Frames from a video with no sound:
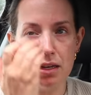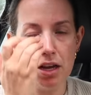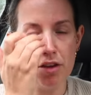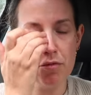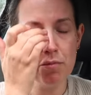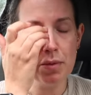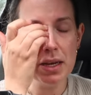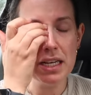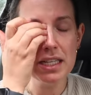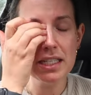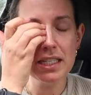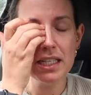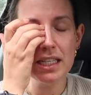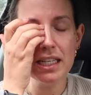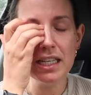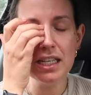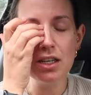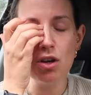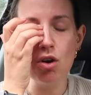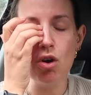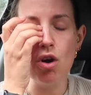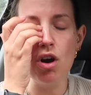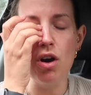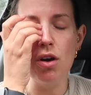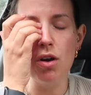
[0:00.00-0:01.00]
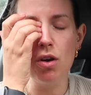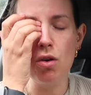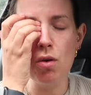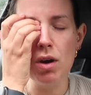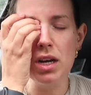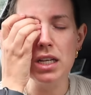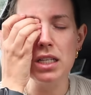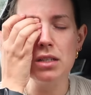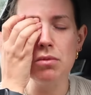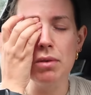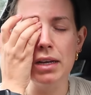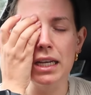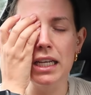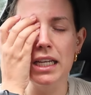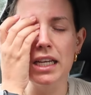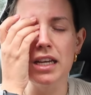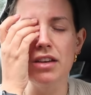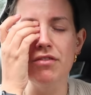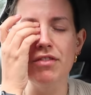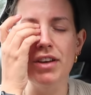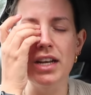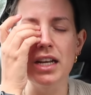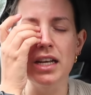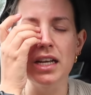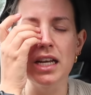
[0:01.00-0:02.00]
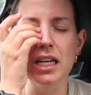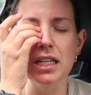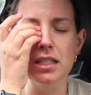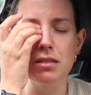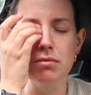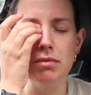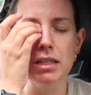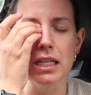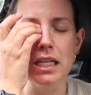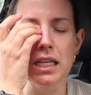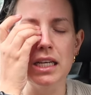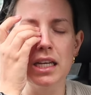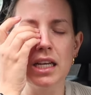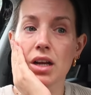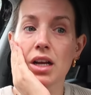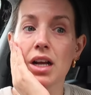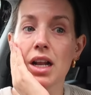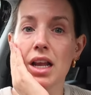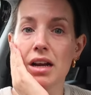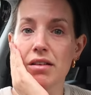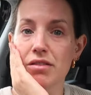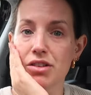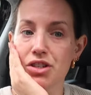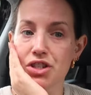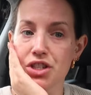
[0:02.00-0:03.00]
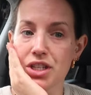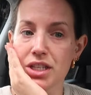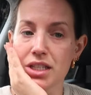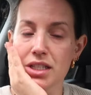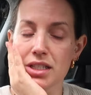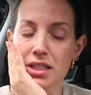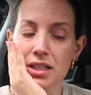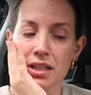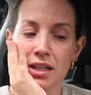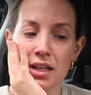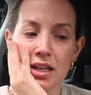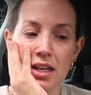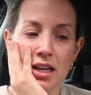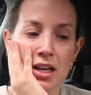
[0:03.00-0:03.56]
I've basically got quite a swanky event next week, Claridge's.